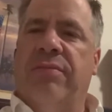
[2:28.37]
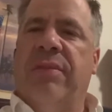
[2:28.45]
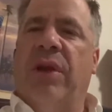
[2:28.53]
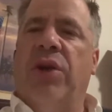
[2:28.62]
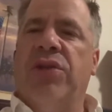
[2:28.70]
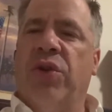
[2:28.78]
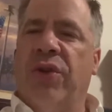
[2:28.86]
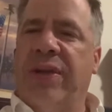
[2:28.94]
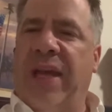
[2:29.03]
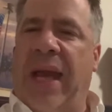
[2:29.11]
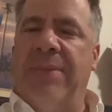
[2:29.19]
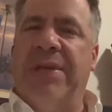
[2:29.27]
There are certain
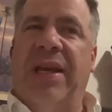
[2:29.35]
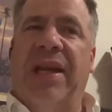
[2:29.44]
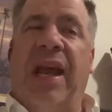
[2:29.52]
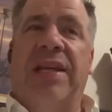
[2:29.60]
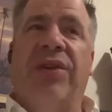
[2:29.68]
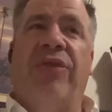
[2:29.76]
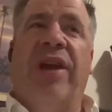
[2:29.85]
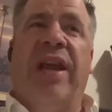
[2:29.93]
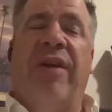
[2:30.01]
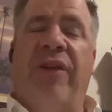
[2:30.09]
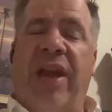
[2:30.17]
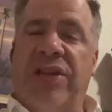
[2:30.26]
types that can actually
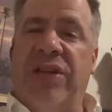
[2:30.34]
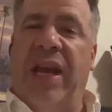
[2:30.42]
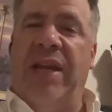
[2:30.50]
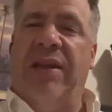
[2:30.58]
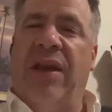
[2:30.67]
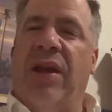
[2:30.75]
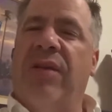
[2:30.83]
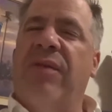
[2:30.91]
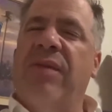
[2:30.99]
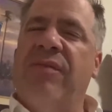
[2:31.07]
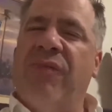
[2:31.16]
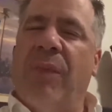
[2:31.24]
re-educate, that
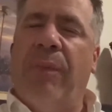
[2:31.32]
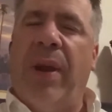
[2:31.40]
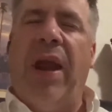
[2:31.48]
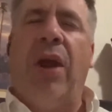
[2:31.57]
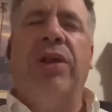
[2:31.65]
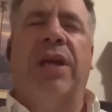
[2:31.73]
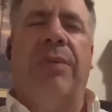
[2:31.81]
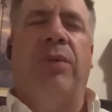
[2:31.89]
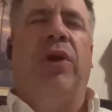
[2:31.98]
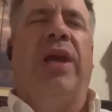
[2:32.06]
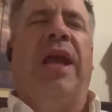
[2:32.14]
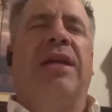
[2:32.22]
repair the
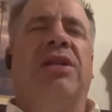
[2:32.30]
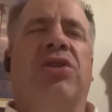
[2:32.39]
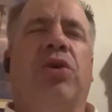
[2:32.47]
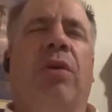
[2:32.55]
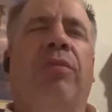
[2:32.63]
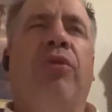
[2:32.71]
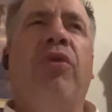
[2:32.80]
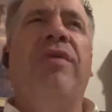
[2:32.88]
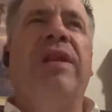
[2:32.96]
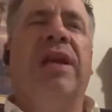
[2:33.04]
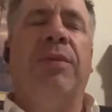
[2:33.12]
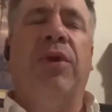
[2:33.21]
communication, so you're improving
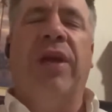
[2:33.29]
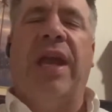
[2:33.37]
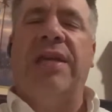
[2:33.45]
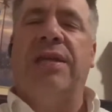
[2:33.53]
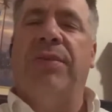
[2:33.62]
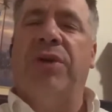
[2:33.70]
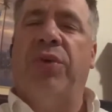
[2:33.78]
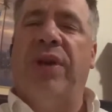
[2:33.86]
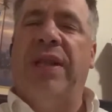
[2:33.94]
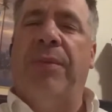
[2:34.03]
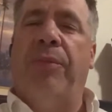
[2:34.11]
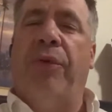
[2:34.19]
the communication between
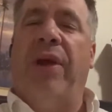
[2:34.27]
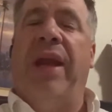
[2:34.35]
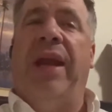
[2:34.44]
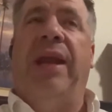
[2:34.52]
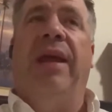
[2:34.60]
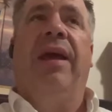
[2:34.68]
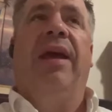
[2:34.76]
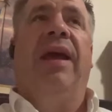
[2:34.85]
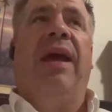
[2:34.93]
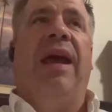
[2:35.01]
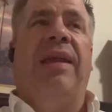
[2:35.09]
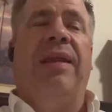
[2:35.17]
the brain
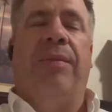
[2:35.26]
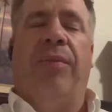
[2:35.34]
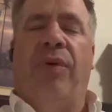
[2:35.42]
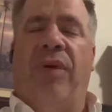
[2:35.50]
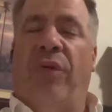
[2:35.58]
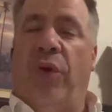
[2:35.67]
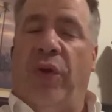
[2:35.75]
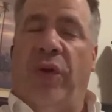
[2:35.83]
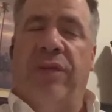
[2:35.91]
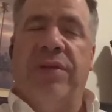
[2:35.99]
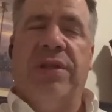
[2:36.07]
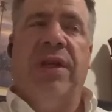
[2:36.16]
and the peripheral
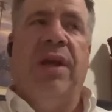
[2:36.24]
nerves.